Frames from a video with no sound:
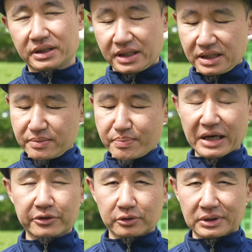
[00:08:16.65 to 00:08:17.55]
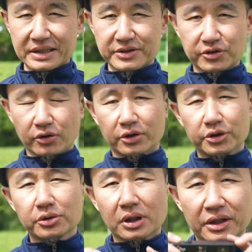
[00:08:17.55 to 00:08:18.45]
a macro lens, or
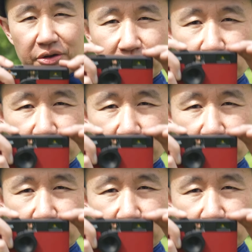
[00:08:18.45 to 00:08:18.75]
you can't